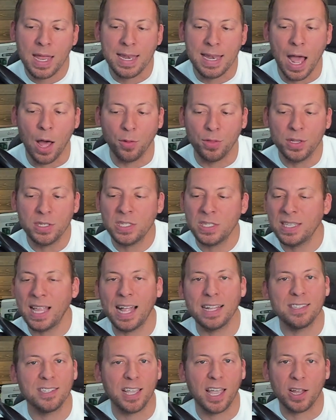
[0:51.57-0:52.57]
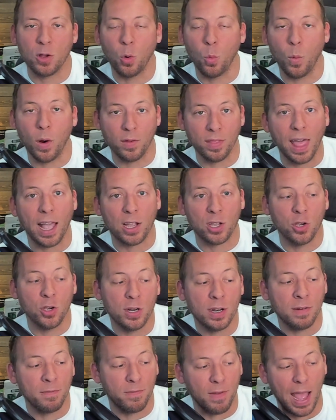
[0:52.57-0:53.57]
Now, this is that cycle where that
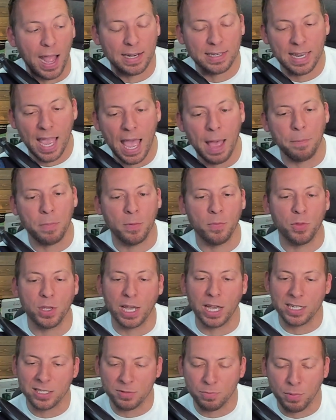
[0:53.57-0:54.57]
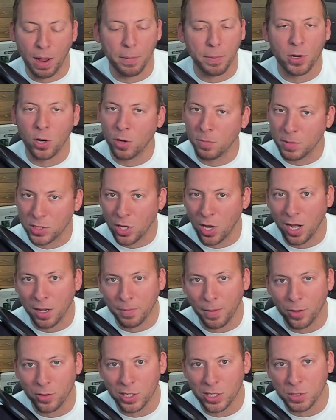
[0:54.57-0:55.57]
could, in fact, happen. You guys have probably heard me talk
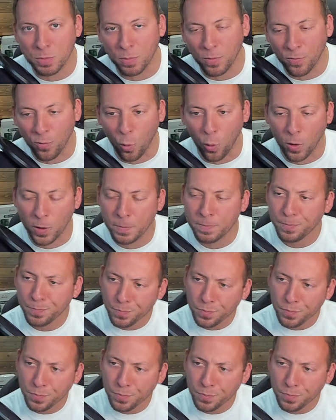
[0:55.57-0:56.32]
about this before.